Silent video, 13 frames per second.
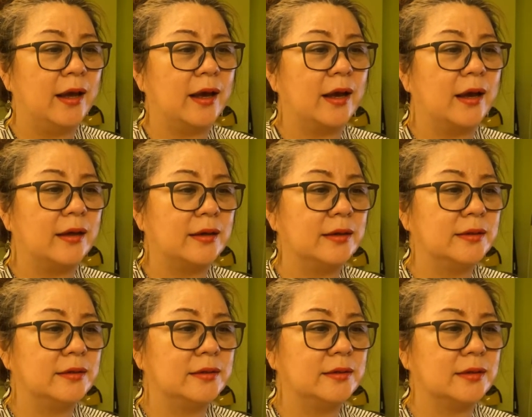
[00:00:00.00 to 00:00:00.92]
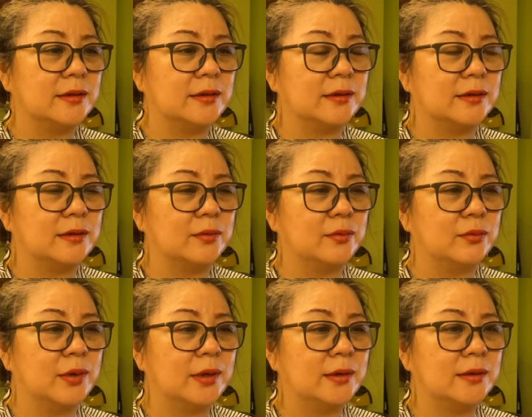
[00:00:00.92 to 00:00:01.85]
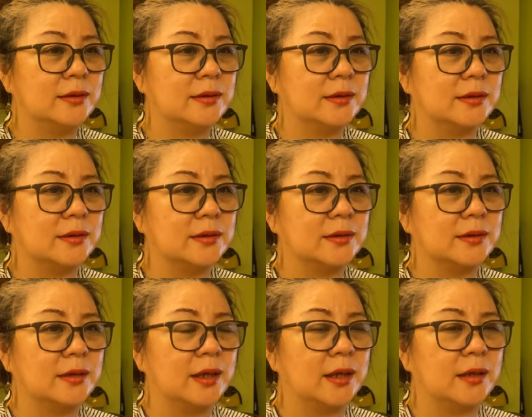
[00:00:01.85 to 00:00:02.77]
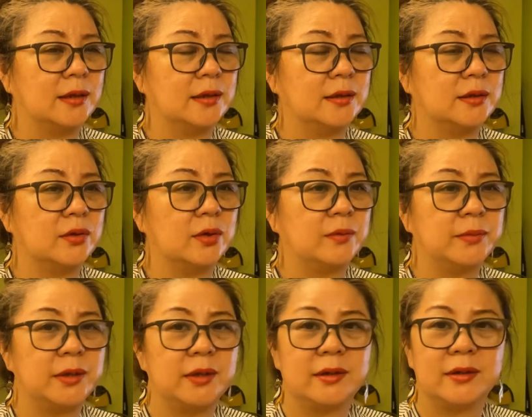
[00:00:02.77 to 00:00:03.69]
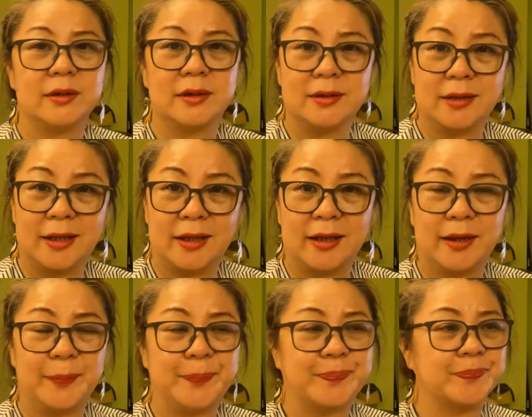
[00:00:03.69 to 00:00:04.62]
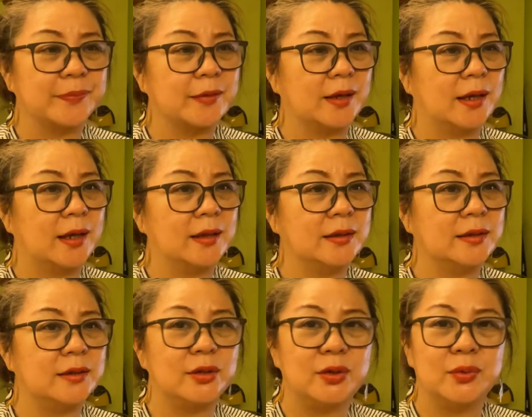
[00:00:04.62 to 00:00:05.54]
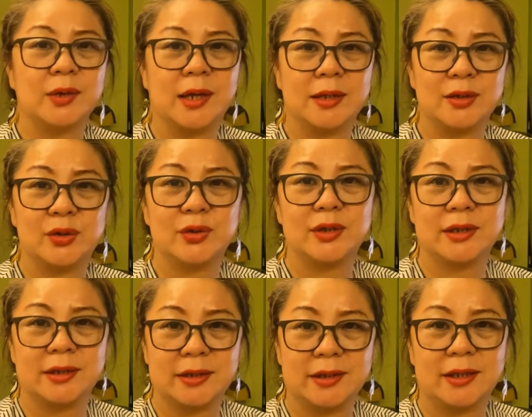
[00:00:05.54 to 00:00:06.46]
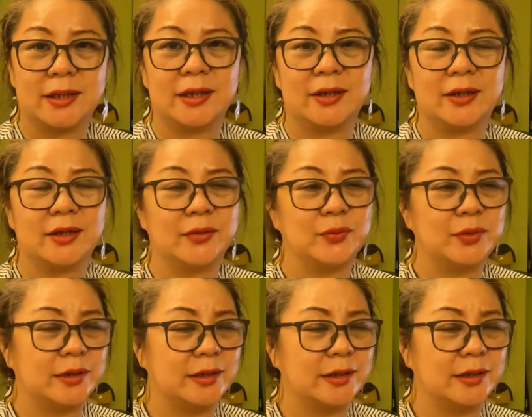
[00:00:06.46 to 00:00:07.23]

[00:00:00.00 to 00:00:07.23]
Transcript: I learn uh, one uh, anatomy a day and a new country a day with